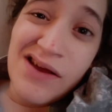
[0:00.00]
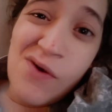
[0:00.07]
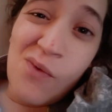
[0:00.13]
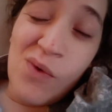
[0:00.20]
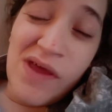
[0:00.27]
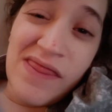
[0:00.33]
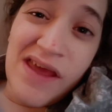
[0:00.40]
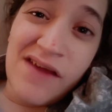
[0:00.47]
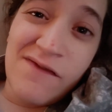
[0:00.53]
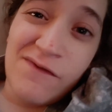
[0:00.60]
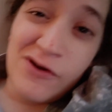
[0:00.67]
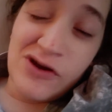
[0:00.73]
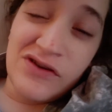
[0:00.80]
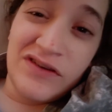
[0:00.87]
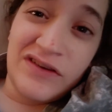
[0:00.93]
When they
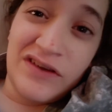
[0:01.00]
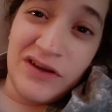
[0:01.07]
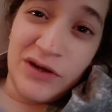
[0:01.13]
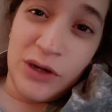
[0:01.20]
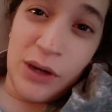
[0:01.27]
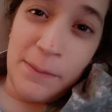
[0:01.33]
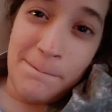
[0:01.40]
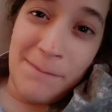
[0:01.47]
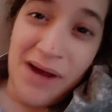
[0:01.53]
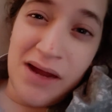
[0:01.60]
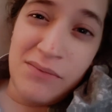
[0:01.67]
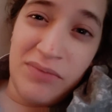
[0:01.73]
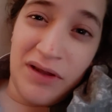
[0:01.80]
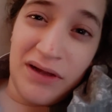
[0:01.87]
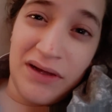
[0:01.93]
first took my
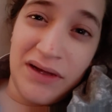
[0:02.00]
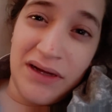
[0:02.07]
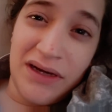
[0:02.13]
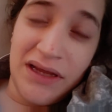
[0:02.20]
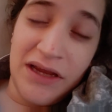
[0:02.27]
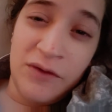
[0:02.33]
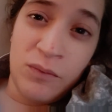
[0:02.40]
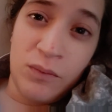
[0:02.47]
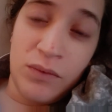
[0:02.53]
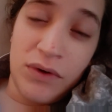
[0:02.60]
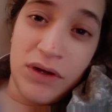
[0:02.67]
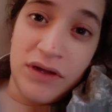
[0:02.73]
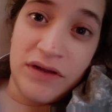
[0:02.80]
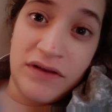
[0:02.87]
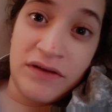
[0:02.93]
blood, it
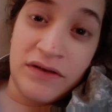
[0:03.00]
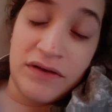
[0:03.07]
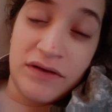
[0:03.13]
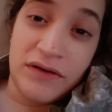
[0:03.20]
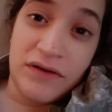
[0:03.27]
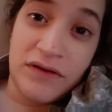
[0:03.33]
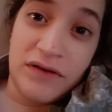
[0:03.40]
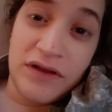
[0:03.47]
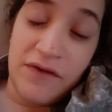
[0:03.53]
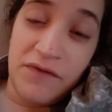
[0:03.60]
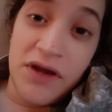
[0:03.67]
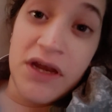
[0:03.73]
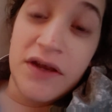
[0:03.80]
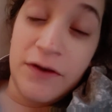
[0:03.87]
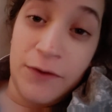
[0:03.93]
was
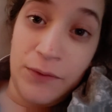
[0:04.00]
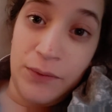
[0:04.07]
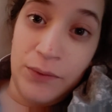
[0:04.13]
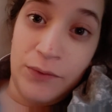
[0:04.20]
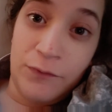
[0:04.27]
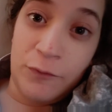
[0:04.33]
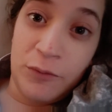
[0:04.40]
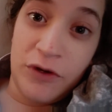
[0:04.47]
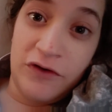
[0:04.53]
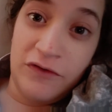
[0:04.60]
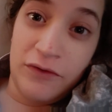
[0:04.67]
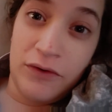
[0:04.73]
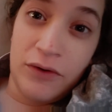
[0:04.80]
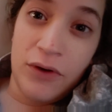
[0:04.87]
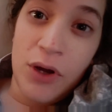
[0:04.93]
72 for my
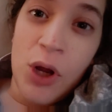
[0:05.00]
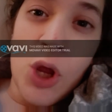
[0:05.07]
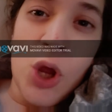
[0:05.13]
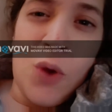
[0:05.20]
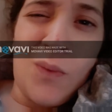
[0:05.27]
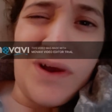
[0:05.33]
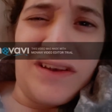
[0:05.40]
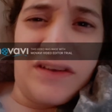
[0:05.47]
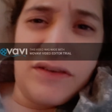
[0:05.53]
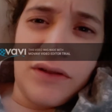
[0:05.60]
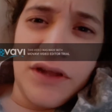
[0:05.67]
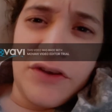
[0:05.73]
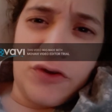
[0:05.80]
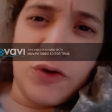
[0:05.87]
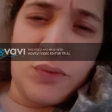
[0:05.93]
sugar, which is
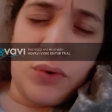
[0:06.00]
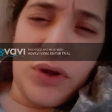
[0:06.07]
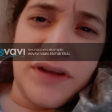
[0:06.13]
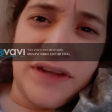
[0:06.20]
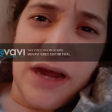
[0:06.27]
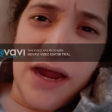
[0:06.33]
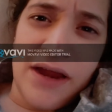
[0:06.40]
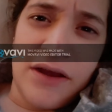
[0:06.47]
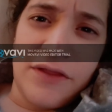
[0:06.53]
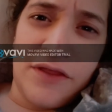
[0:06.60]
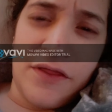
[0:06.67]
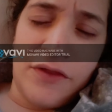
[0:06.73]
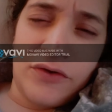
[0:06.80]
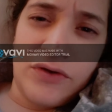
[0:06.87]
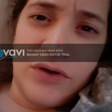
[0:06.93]
only 2 points higher
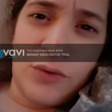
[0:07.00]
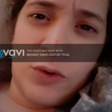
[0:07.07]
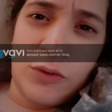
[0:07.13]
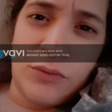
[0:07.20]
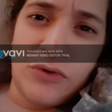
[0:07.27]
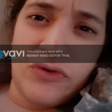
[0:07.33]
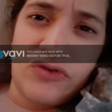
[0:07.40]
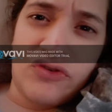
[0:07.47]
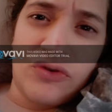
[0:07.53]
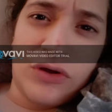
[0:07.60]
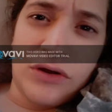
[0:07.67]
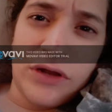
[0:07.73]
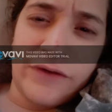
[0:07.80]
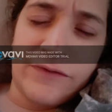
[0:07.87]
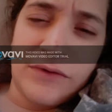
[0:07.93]
than the normal
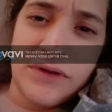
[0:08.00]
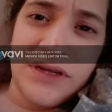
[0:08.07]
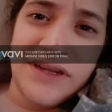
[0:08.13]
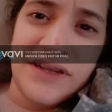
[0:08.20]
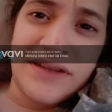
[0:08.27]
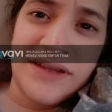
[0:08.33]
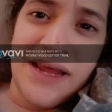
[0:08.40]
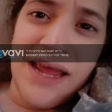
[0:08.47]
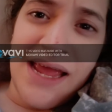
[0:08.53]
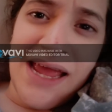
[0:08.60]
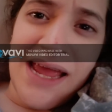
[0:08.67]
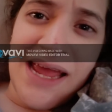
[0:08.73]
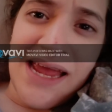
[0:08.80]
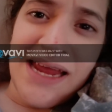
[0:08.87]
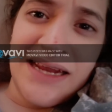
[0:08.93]
sugar level is.
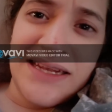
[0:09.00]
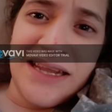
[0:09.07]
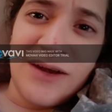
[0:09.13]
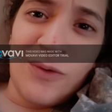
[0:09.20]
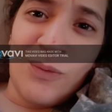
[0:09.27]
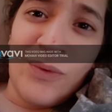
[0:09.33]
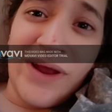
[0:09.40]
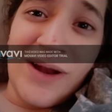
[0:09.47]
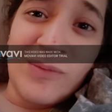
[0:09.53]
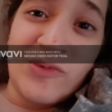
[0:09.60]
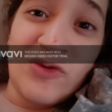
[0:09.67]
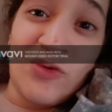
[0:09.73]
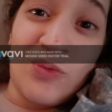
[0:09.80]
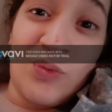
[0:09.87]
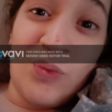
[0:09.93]
And then it went up
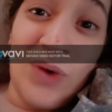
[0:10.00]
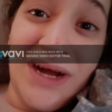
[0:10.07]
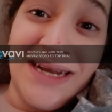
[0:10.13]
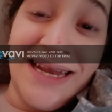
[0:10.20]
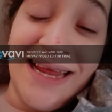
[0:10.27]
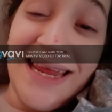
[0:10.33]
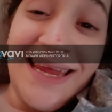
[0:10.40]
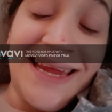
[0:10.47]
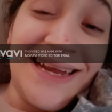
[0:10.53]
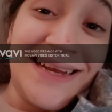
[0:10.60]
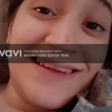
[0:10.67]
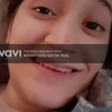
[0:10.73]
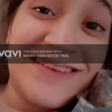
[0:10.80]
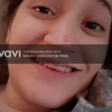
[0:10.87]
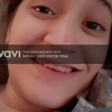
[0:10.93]
to
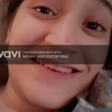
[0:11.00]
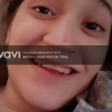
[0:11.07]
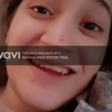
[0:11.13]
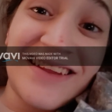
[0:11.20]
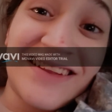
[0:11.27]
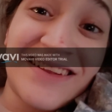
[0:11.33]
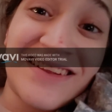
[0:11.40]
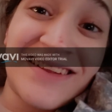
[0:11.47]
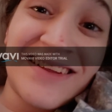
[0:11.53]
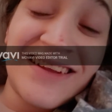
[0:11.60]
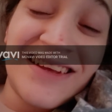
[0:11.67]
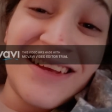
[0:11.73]
186.